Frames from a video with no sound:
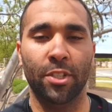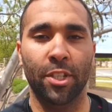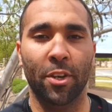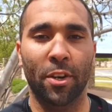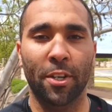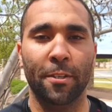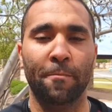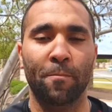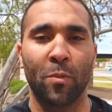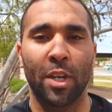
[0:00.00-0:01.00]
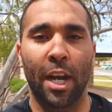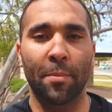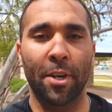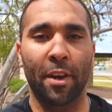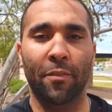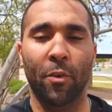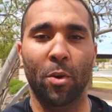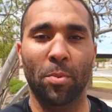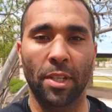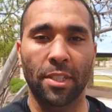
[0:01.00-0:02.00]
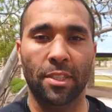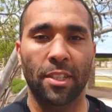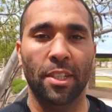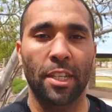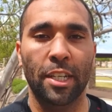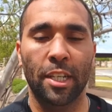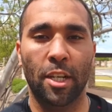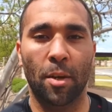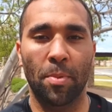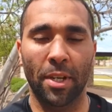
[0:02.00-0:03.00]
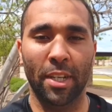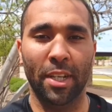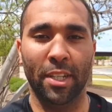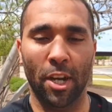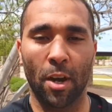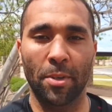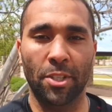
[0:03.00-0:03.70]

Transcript: New York. I'm here at Fort Bliss competing in the Army